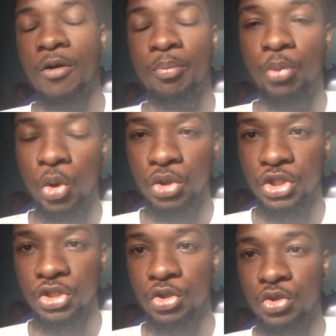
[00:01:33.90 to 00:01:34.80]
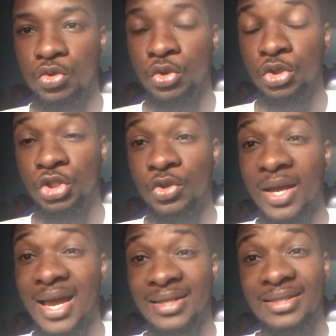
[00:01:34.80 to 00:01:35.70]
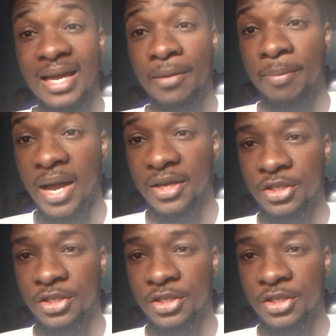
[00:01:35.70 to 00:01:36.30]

punch. He's not going to try attack back.